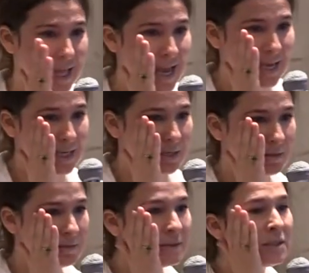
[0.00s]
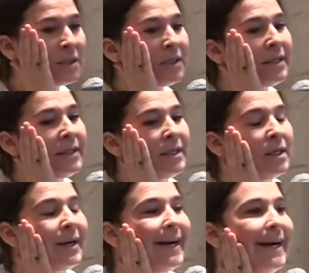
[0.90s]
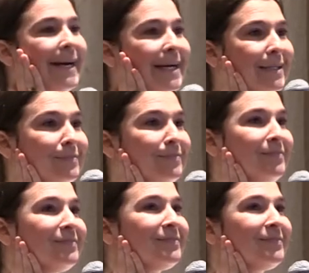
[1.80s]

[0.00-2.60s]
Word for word: like, um,